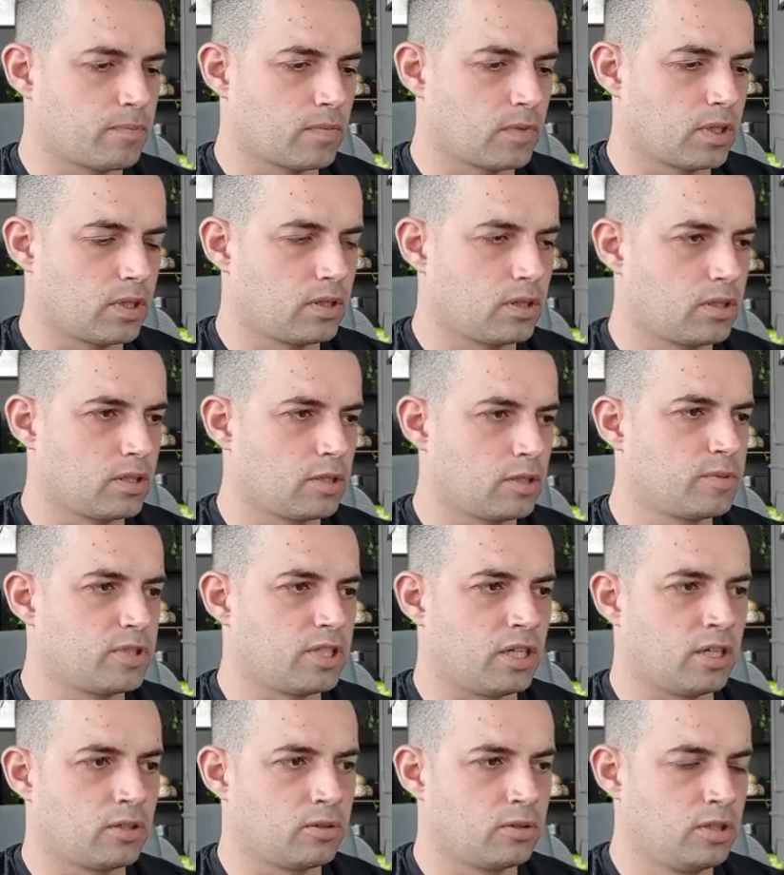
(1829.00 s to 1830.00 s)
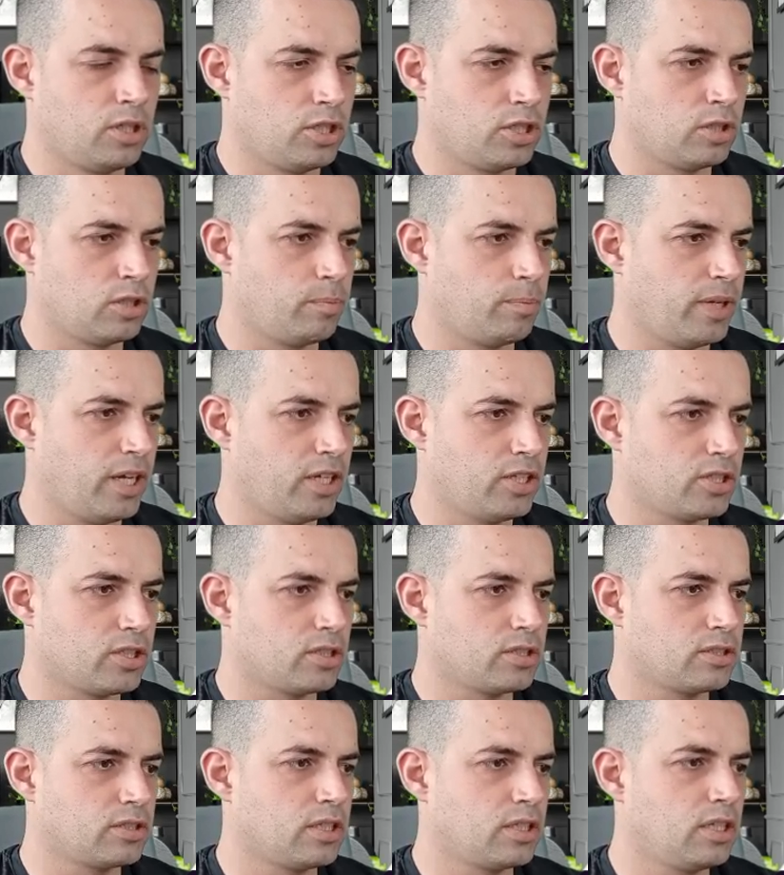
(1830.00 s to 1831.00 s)
terms and condition
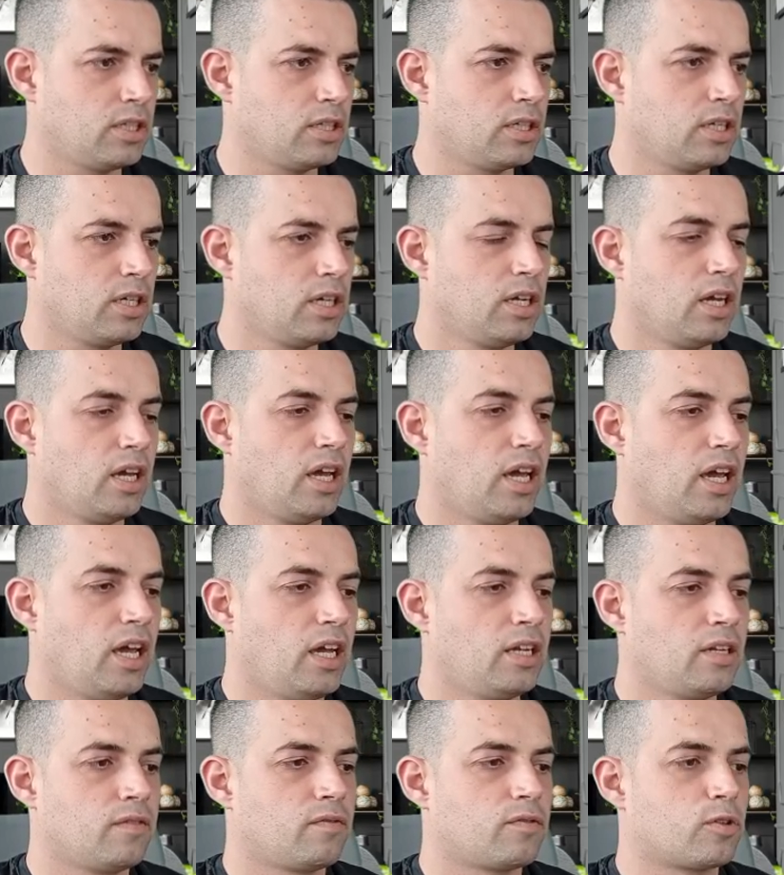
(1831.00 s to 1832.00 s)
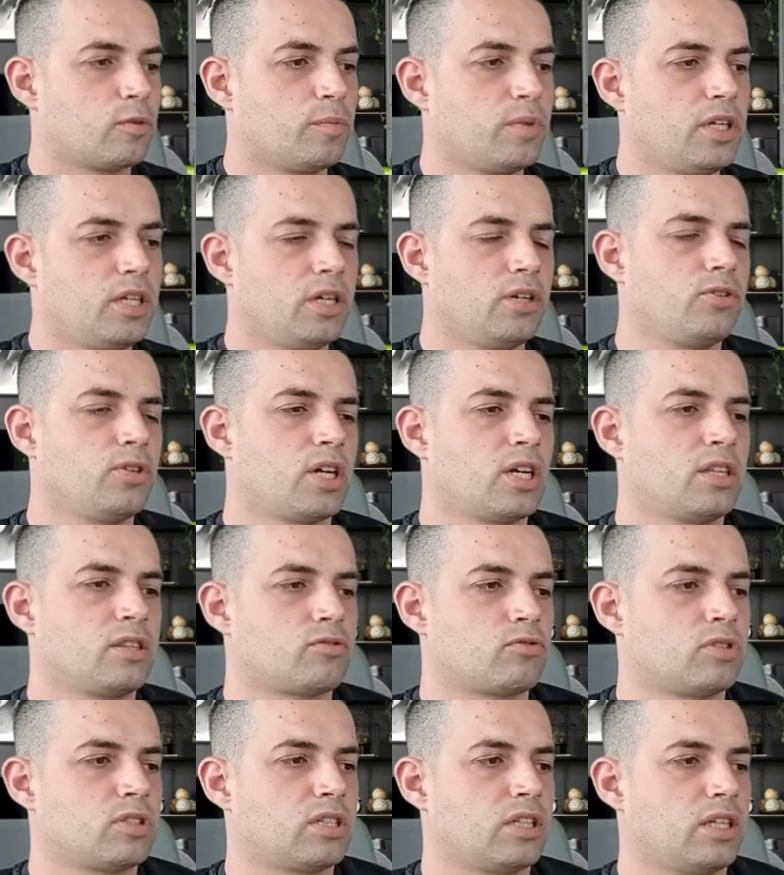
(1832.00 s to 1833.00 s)
pages here, and from here you can
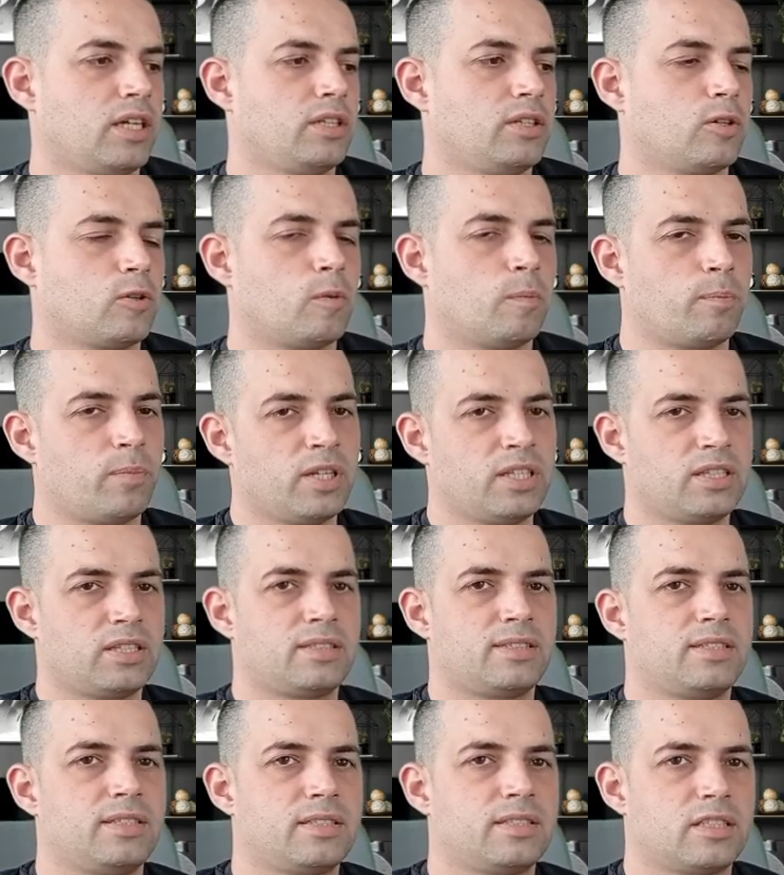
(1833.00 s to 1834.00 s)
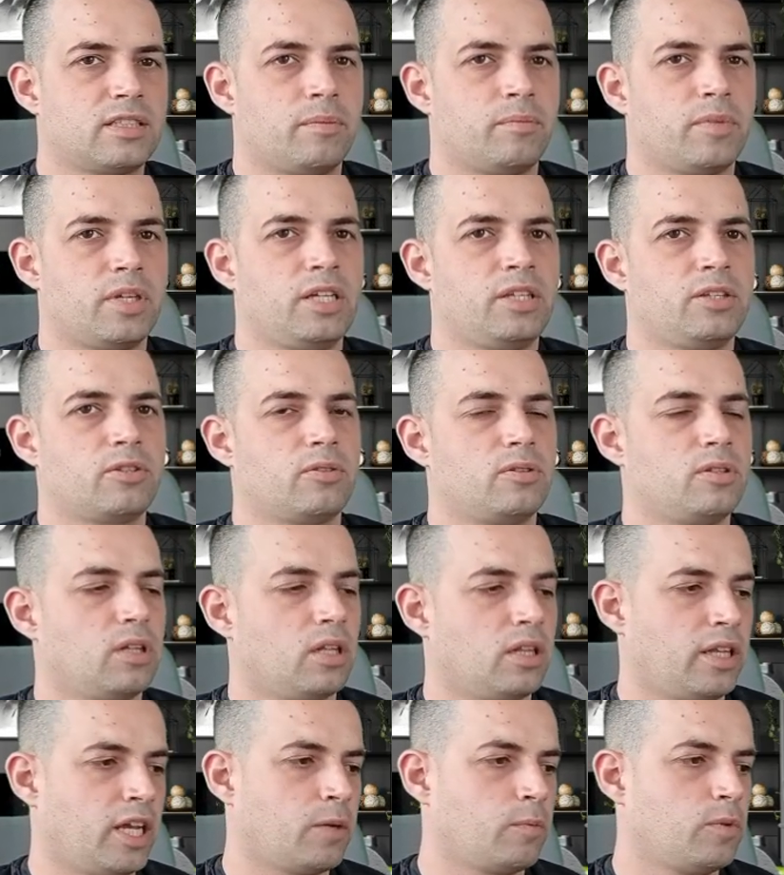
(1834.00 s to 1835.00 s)
translate the complete system into the
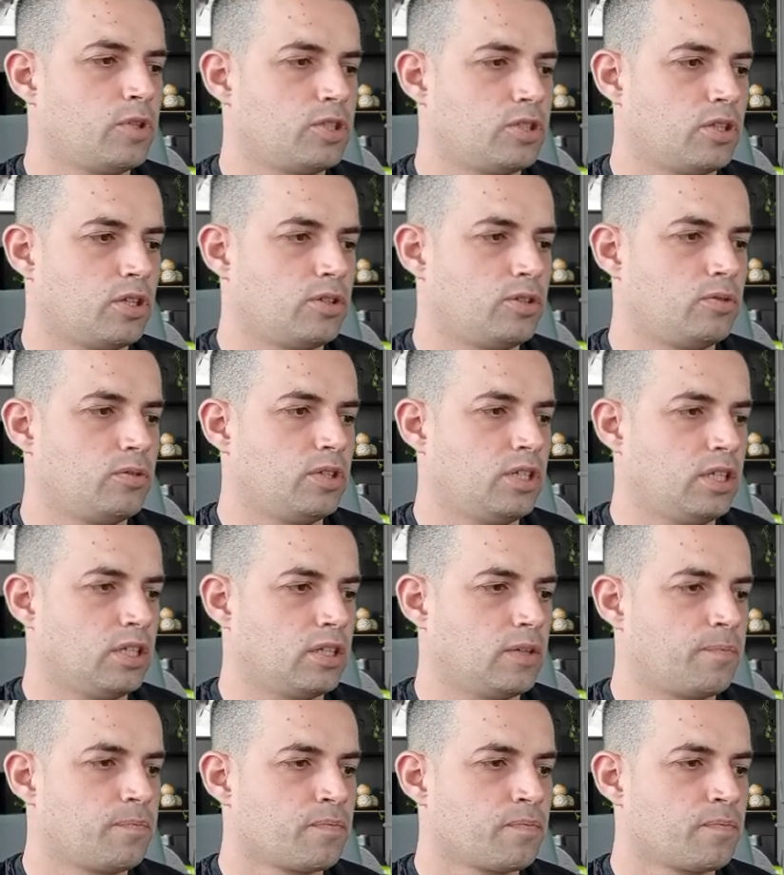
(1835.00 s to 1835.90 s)
language that you need.